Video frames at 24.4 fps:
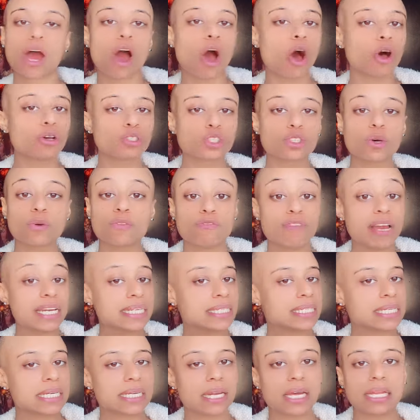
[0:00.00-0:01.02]
but I also
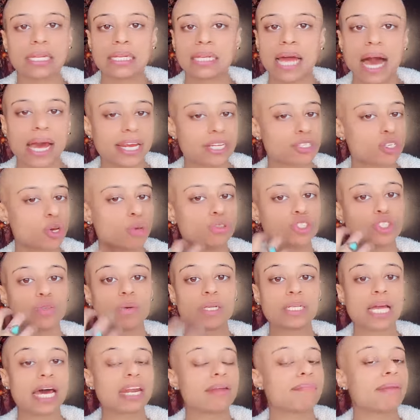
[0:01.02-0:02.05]
vented a lot and
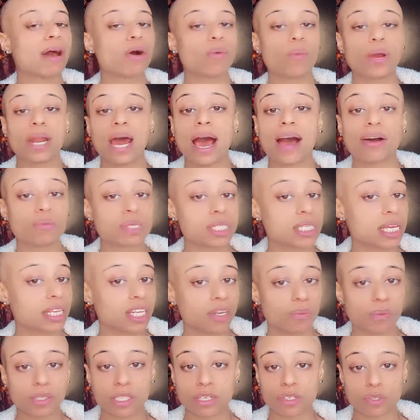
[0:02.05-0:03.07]
told you a lot about what I was
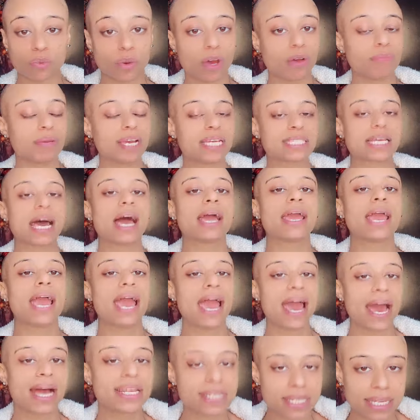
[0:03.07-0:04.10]
dealing with as well because
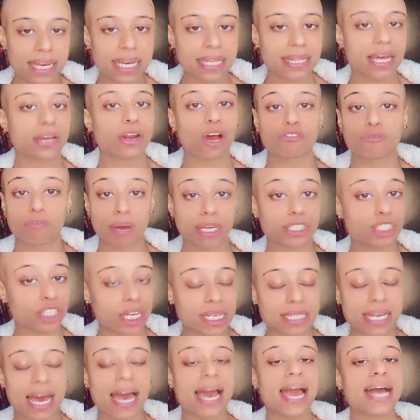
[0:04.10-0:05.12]
I had to get that off
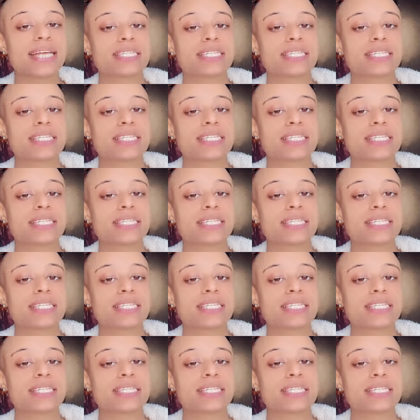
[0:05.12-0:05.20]
my chest.